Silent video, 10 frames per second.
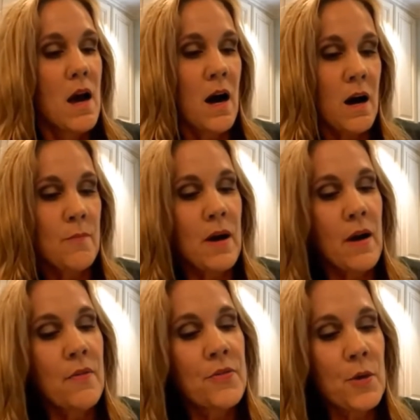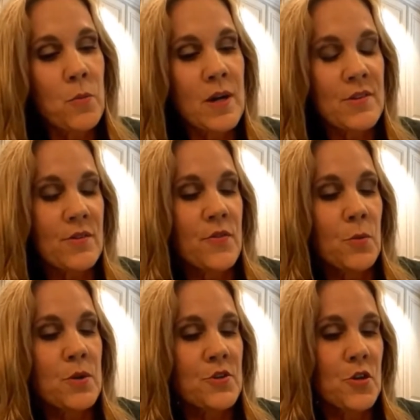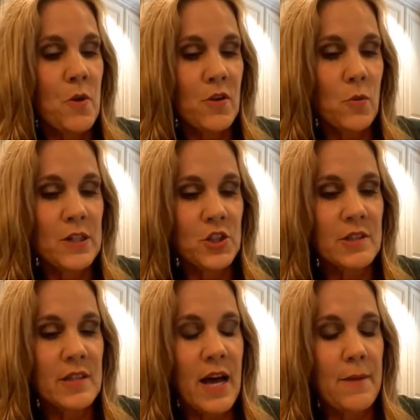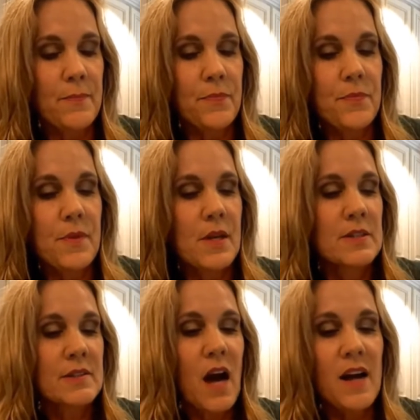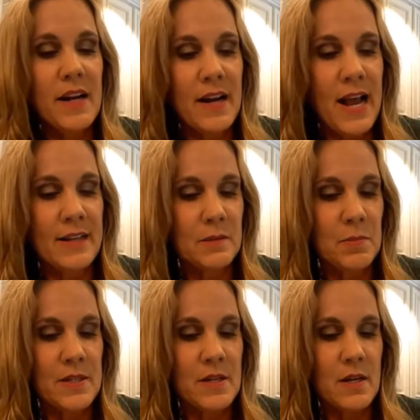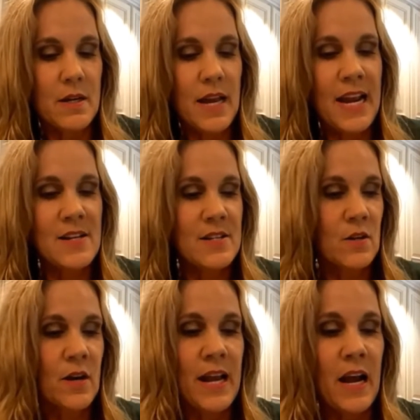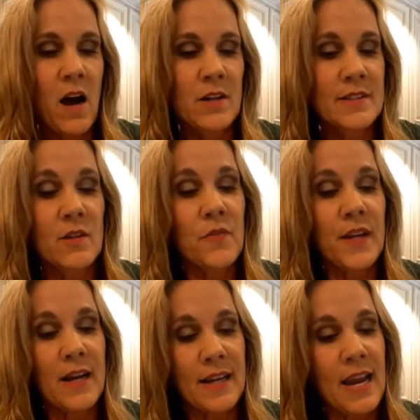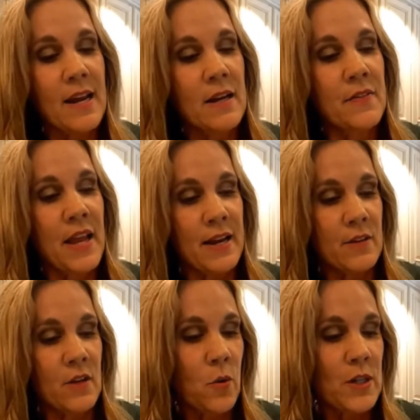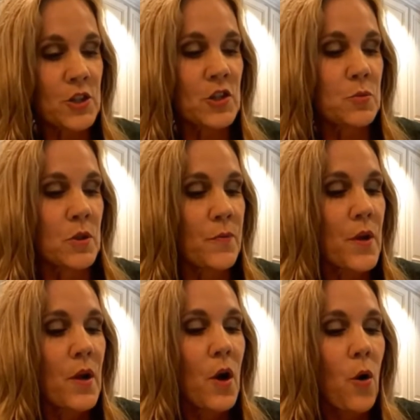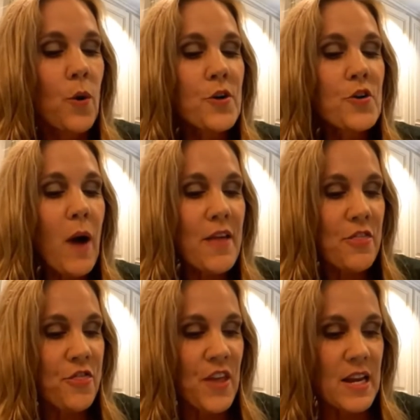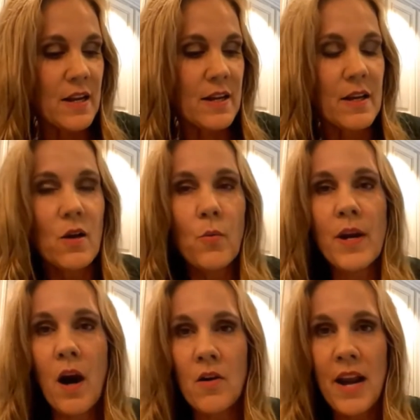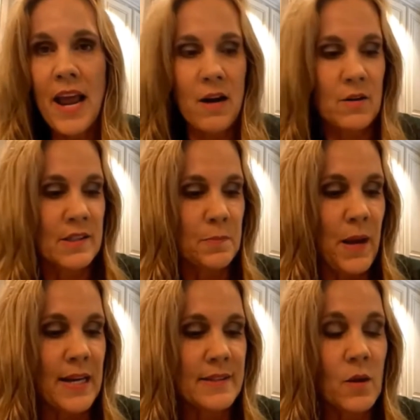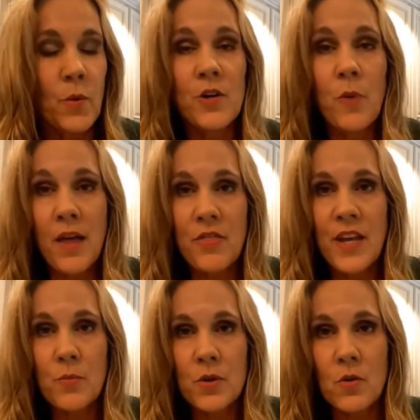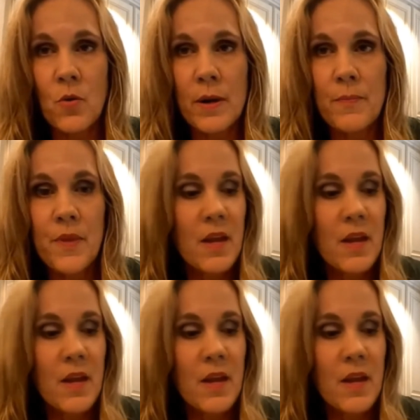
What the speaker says: There were two other questions that Scott had asked me to answer, and I honestly don't think I can. And the questions were, where do I think we are now in space, and where do I think we're going?